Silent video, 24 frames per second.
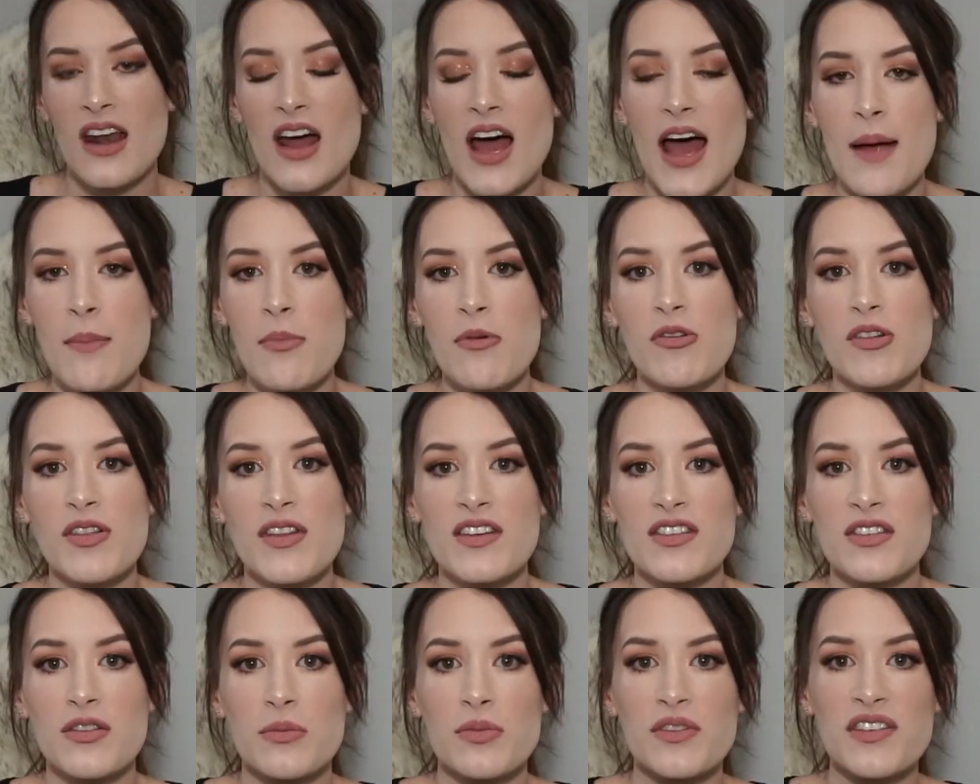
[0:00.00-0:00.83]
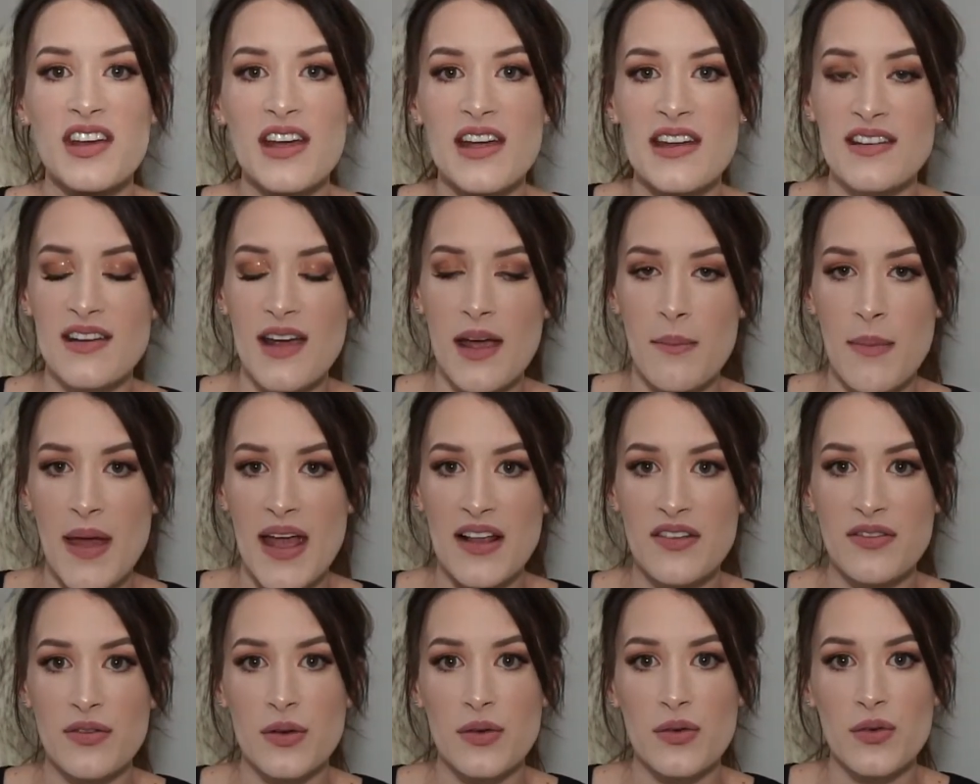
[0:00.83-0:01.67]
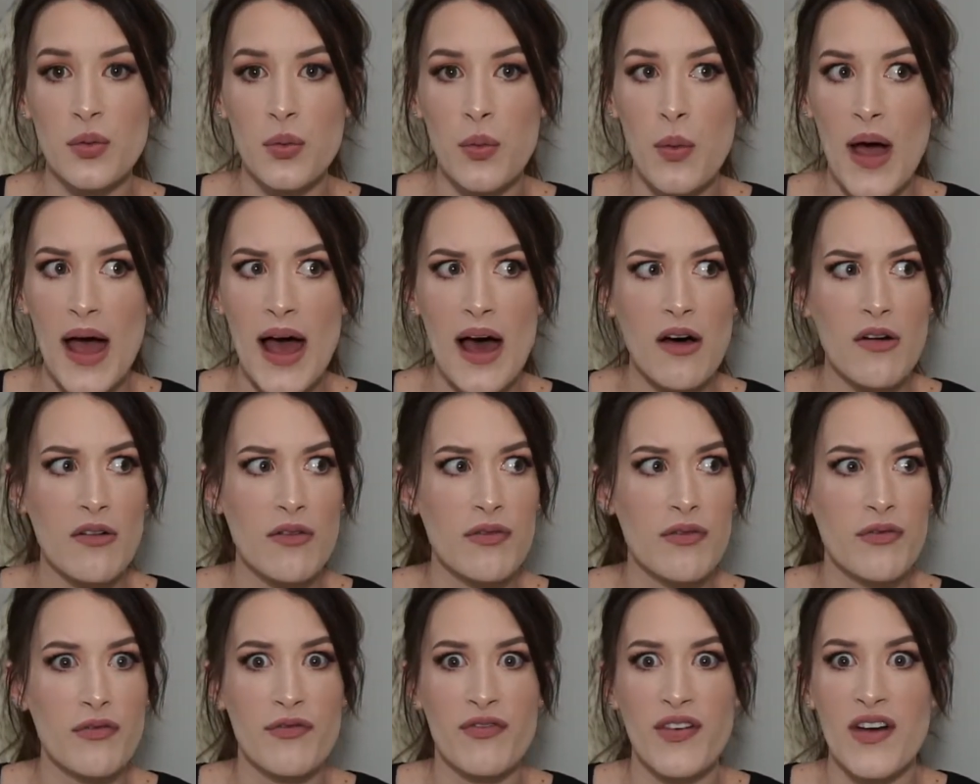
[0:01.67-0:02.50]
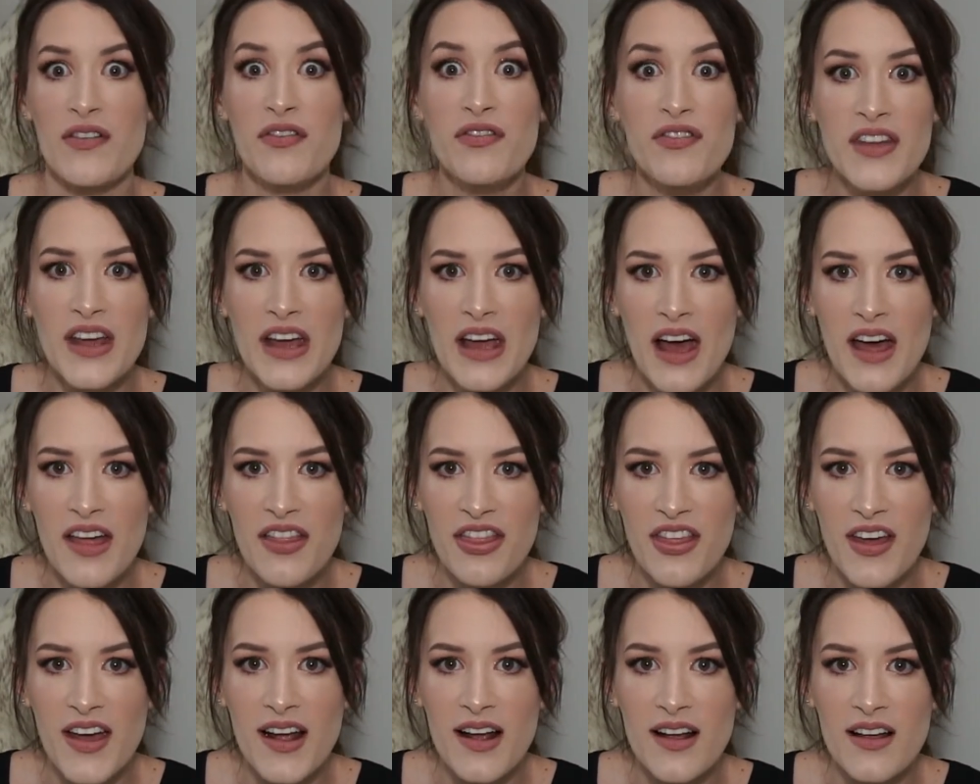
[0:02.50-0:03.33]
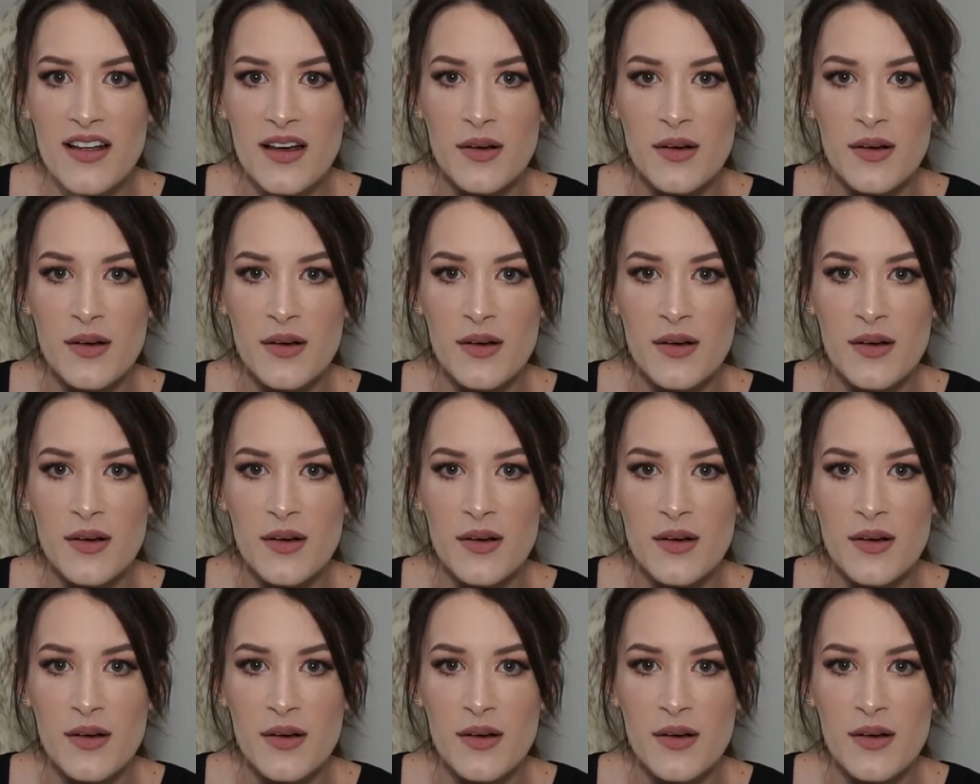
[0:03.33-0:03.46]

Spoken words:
I bought this from TJ Maxx for $12.50, I think.